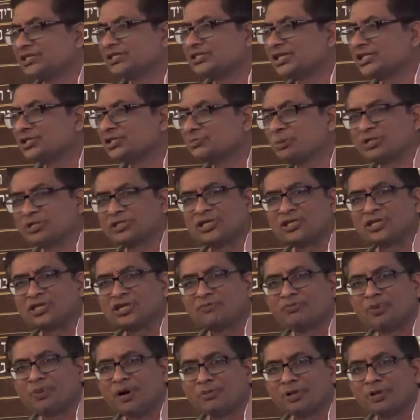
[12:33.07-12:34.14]
6%
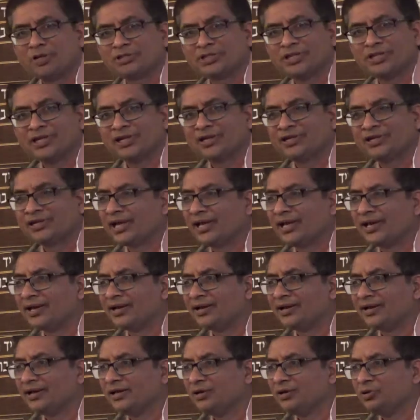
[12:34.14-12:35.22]
of population in
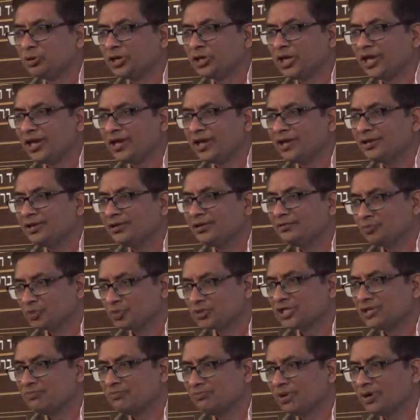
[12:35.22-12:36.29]
UK,
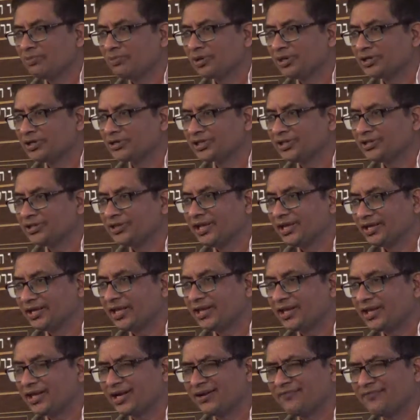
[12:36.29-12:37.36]
Muslim population, they
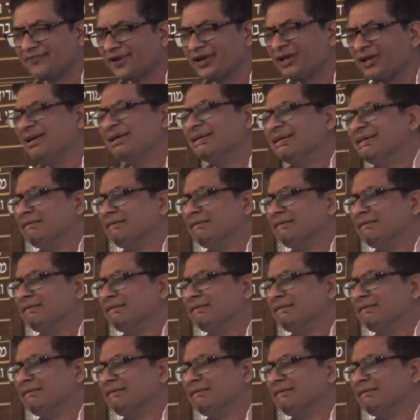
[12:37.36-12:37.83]
take care of it.